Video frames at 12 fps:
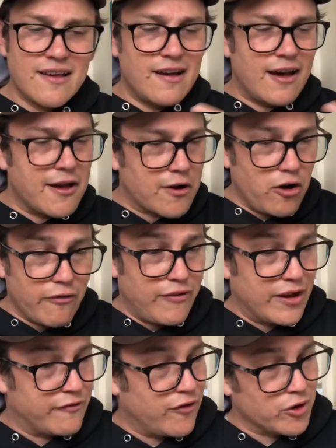I can't
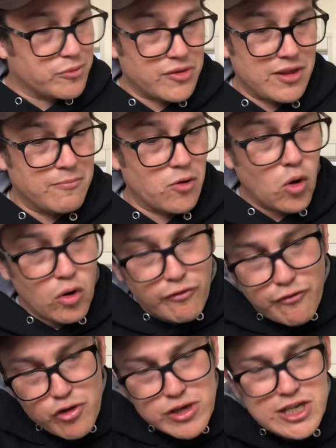find fault with them. All
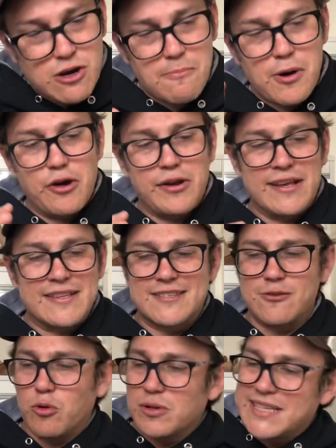Fuji components,
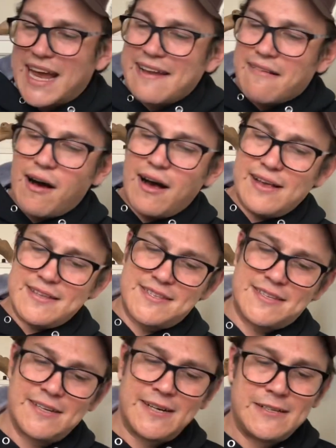all 10
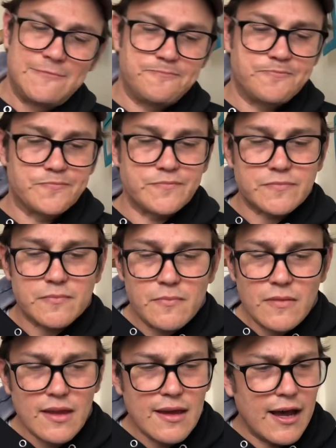guides.
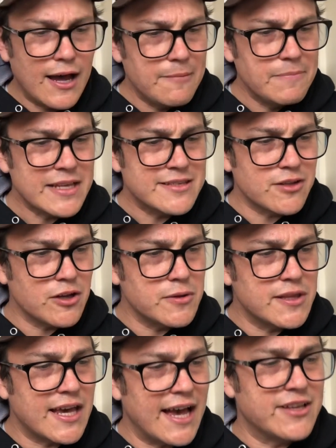Let's start with
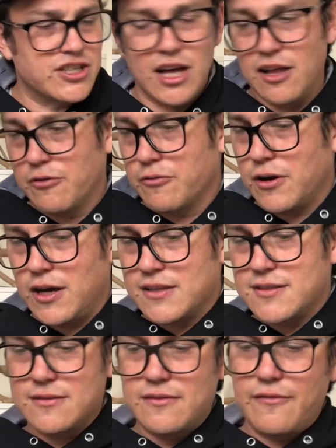the Agile. Right.
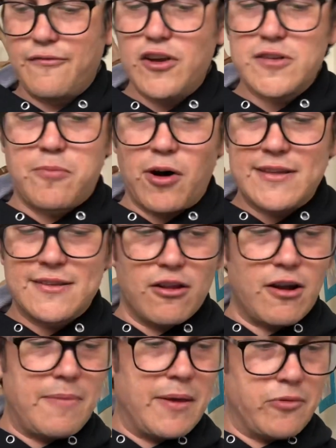First point, a lot
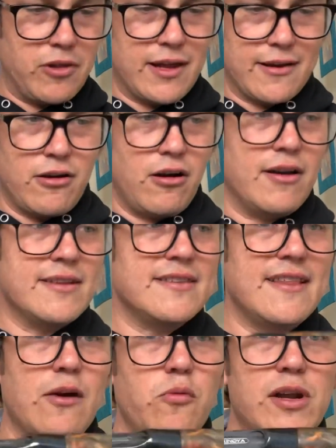of people are like, oh, isn't
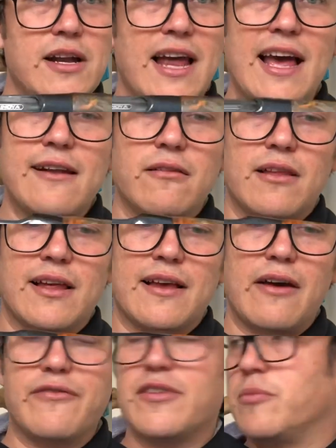that wooden handle
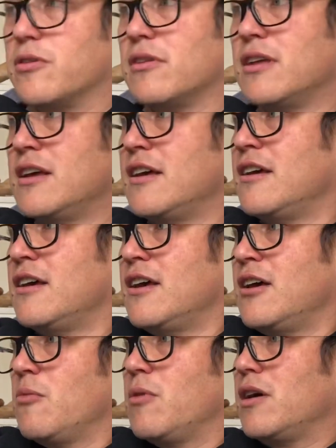uncomfortable?
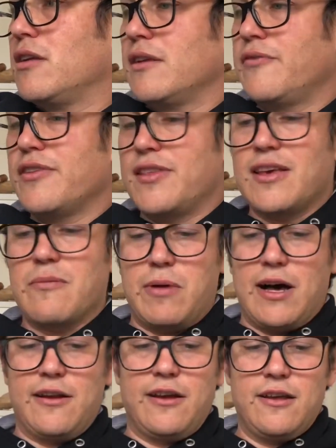Well, if you think
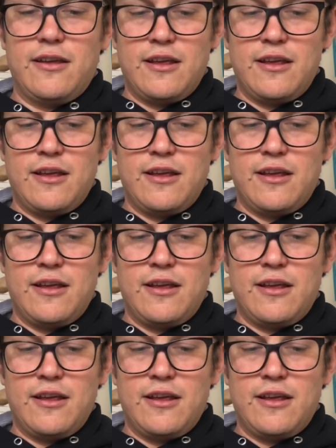about it,